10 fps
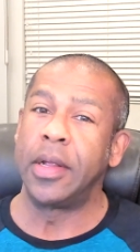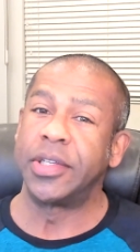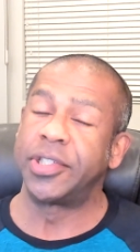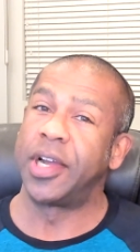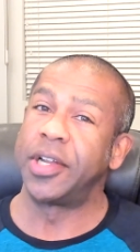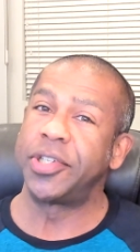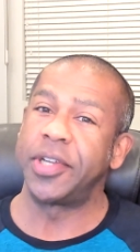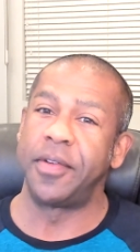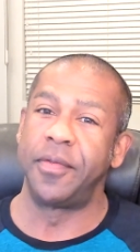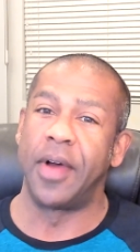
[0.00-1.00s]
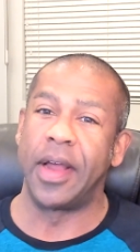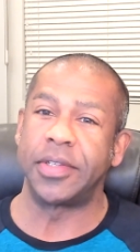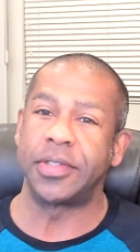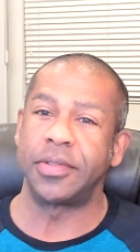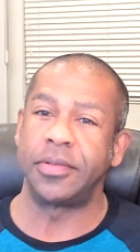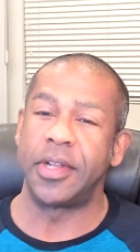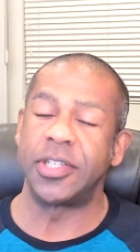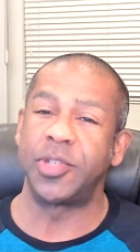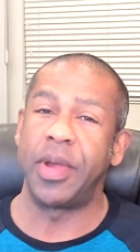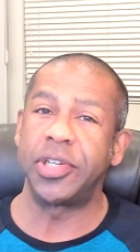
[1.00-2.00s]
such advice,
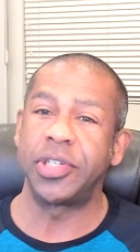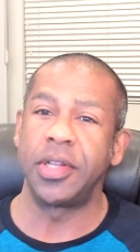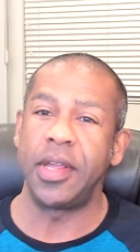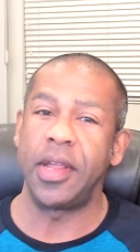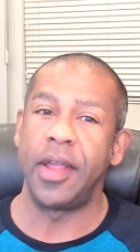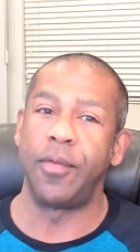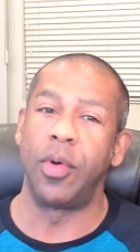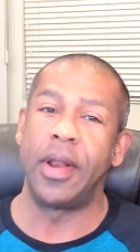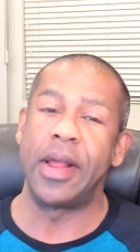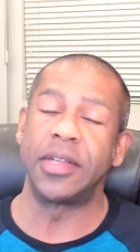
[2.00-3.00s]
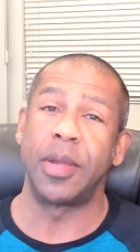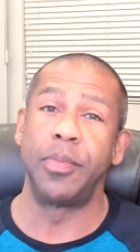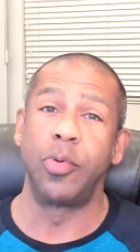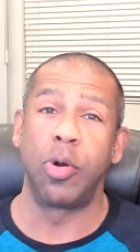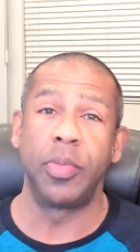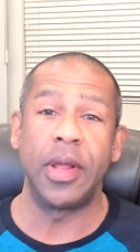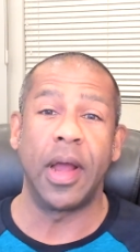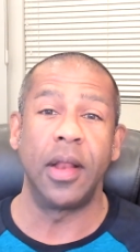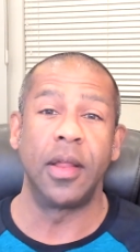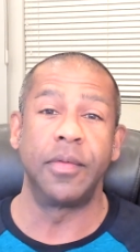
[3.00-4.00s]
especially if one has abnormally
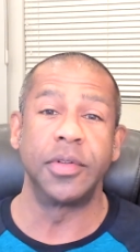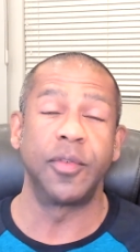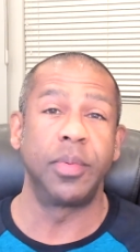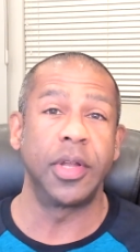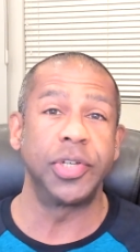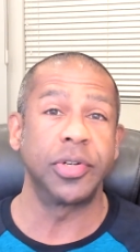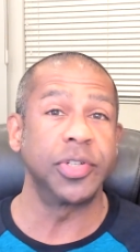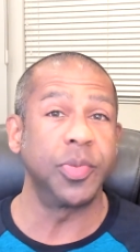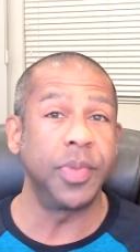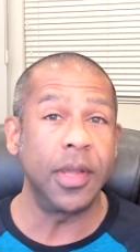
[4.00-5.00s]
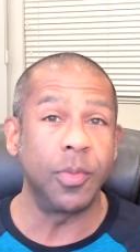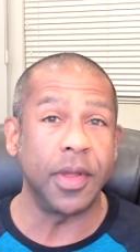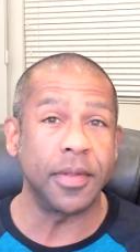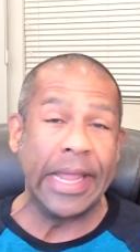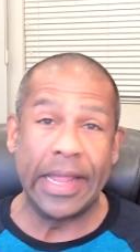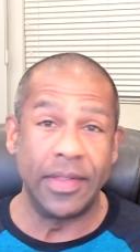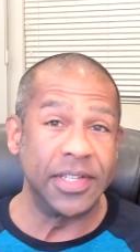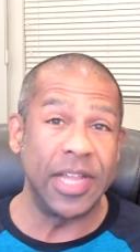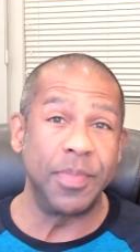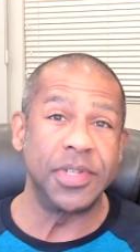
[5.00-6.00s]
high levels of blood sugars to begin with? In
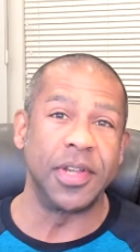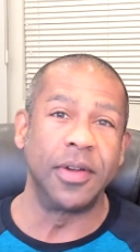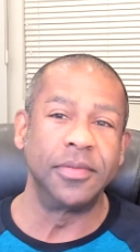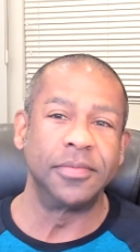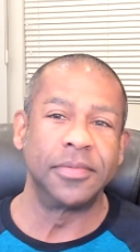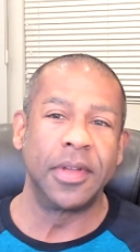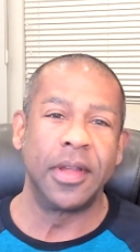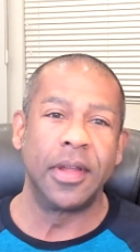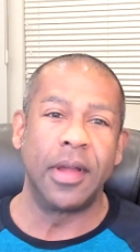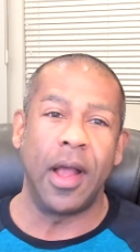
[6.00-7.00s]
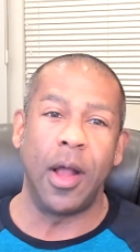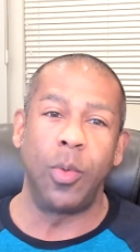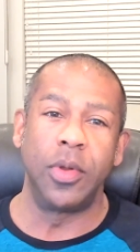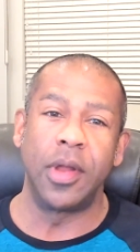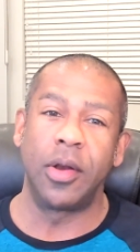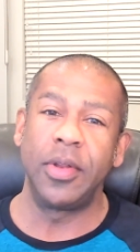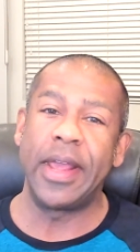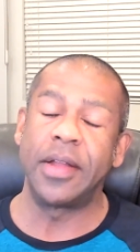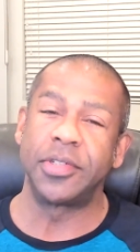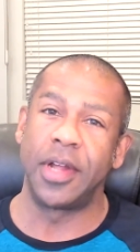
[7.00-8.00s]
this episode, I will not only
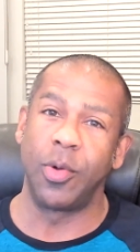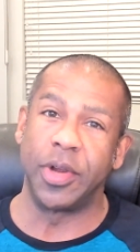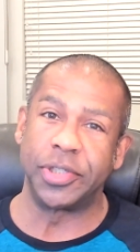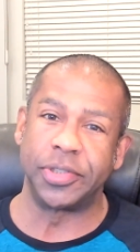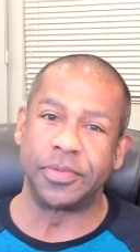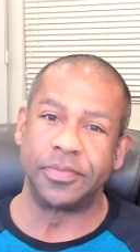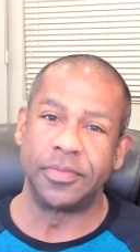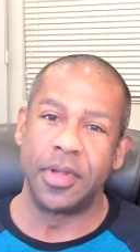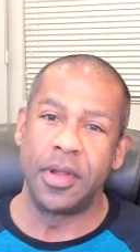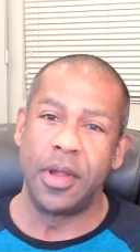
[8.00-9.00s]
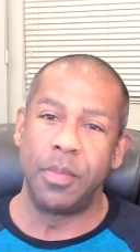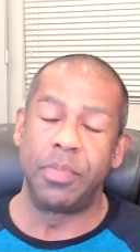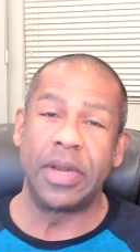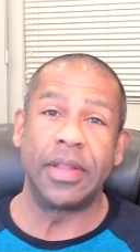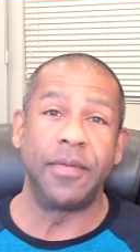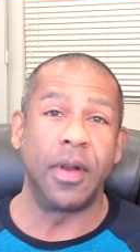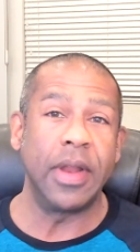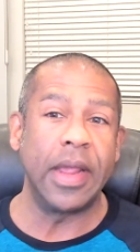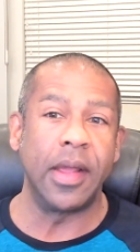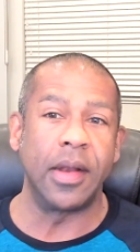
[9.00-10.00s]
answer that question, but at the
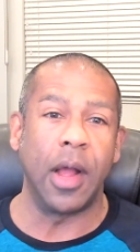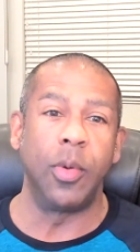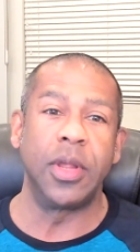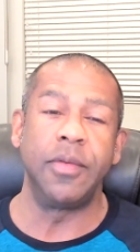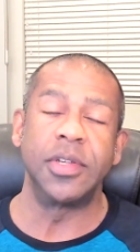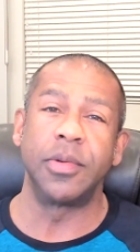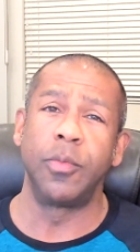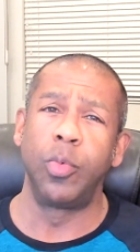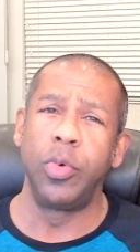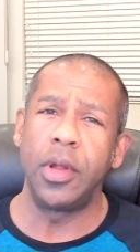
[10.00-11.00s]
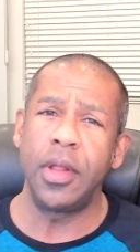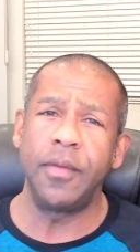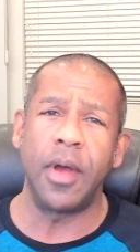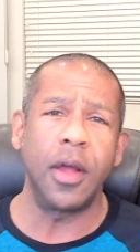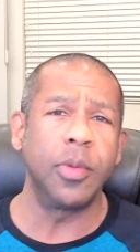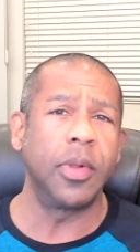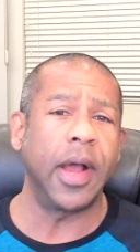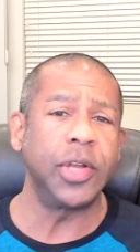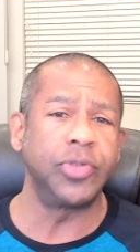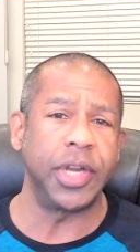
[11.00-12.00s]
very end, I will give you some really valuable
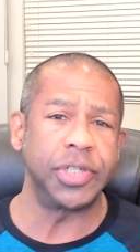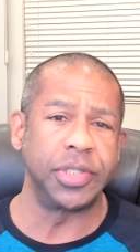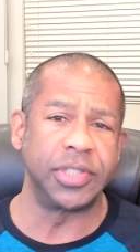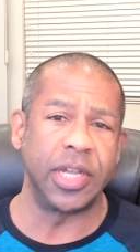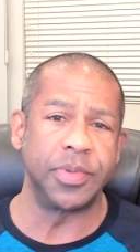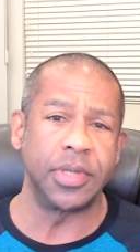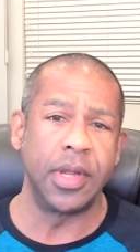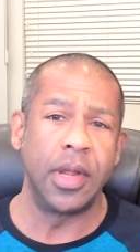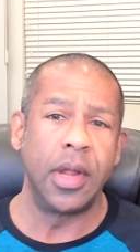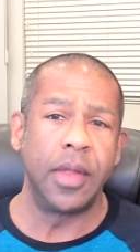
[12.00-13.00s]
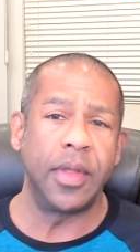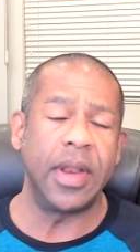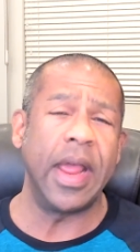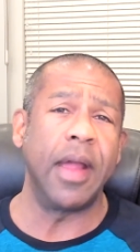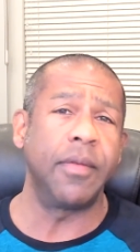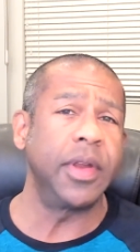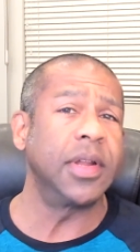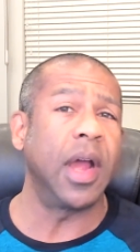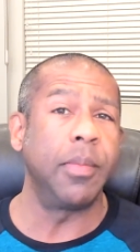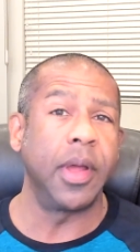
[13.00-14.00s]
hydration tips that every
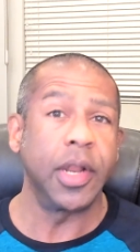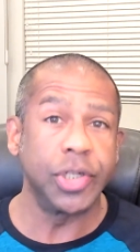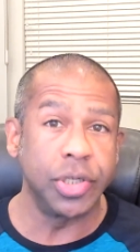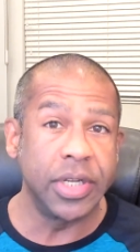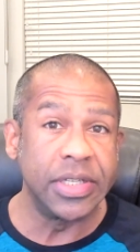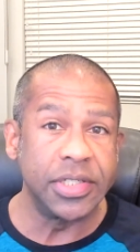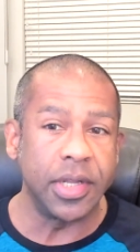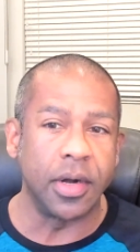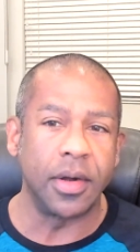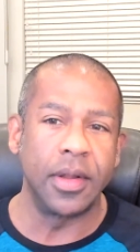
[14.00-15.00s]
diabetic should consider